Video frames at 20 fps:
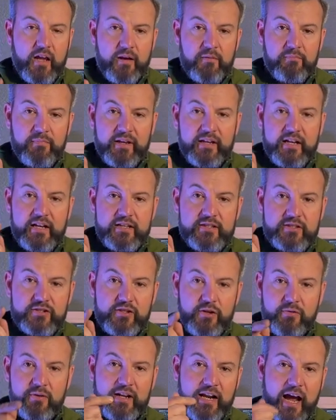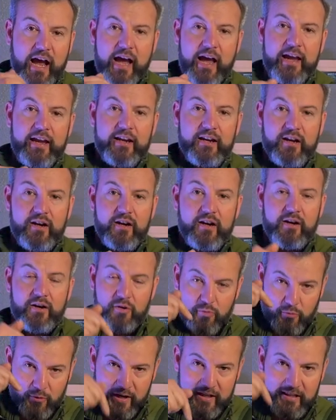Because you and I,
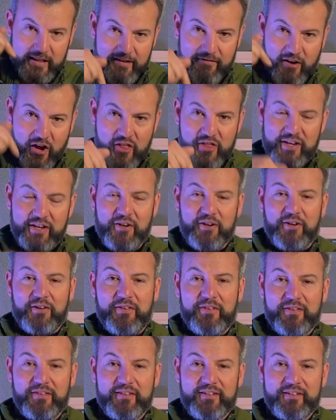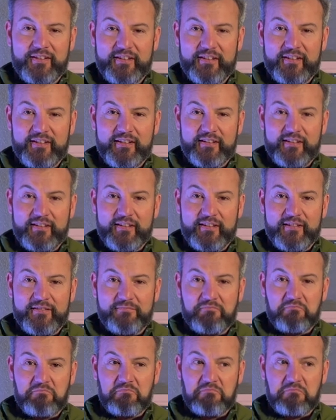we live on the earth,
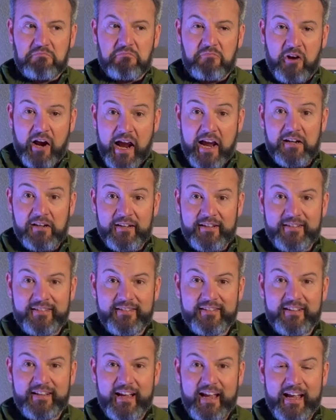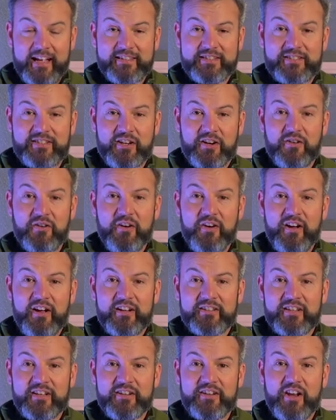right? And so
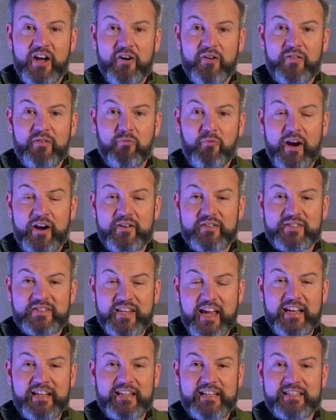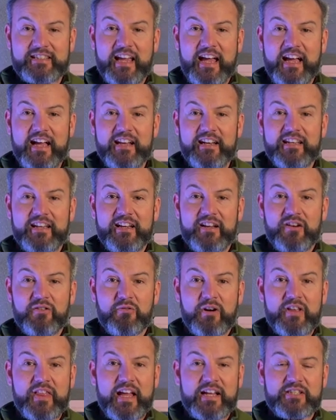to know where Satan is at,
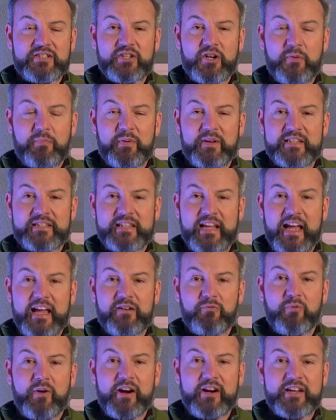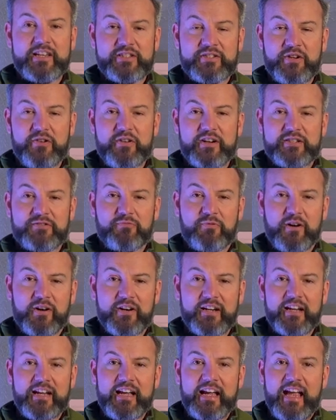where that serpent is at, and where he's doing his
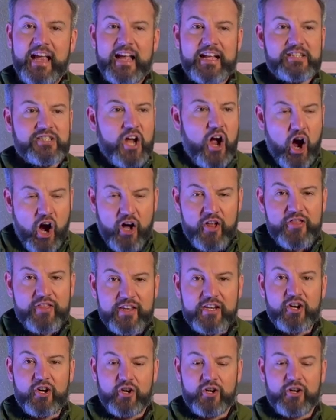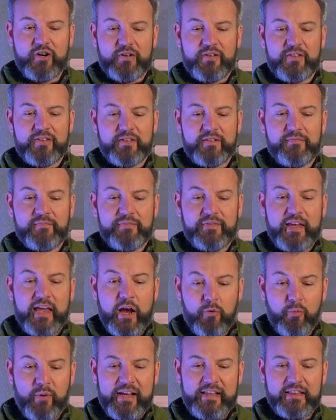work, it's on the earth,
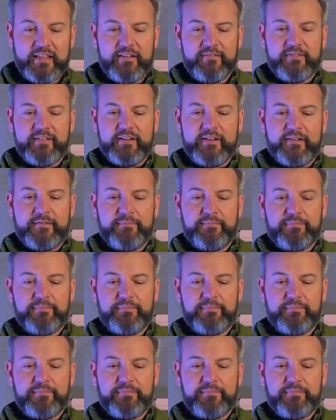and we live here.